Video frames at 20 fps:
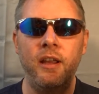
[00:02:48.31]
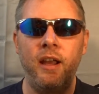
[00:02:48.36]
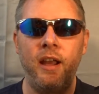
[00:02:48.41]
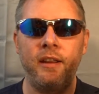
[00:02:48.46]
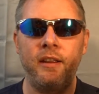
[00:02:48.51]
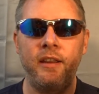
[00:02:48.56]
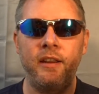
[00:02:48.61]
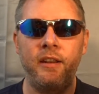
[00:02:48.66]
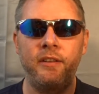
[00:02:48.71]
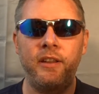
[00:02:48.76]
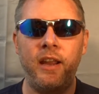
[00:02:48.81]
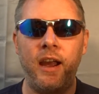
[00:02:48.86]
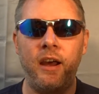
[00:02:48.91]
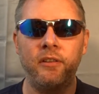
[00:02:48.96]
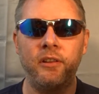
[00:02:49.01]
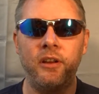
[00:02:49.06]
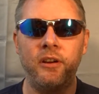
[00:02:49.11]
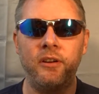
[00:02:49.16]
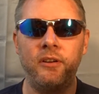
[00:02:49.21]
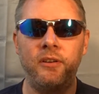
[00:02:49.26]
I can get a
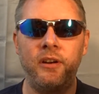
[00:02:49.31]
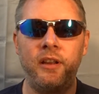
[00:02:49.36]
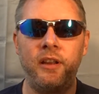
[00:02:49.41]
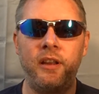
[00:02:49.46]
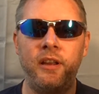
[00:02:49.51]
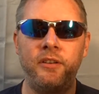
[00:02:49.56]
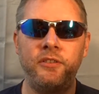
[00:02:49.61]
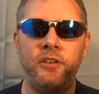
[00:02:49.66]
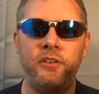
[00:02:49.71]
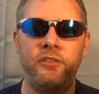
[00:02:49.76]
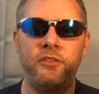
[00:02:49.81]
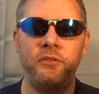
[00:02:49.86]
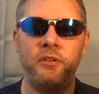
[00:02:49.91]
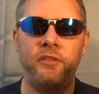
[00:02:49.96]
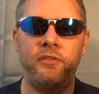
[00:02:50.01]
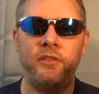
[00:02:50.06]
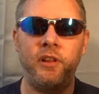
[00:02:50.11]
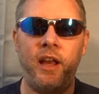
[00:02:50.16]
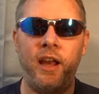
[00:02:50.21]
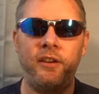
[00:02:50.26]
download and just do
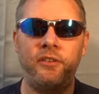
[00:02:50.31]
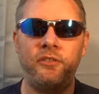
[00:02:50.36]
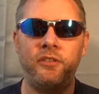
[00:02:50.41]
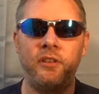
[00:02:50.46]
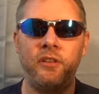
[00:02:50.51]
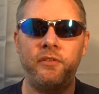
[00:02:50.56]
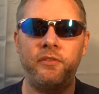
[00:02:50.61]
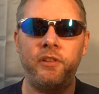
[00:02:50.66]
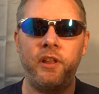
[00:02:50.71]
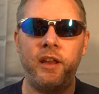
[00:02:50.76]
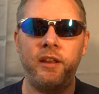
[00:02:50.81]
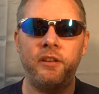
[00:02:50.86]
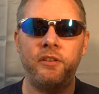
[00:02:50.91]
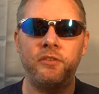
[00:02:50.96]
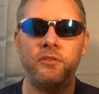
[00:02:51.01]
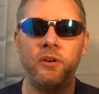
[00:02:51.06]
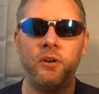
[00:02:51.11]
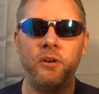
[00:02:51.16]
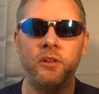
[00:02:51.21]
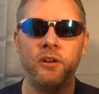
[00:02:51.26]
a flash to the flight
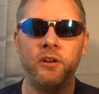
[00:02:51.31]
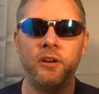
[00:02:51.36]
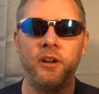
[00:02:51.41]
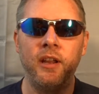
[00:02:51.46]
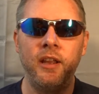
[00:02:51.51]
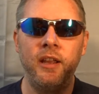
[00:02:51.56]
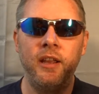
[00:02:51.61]
controller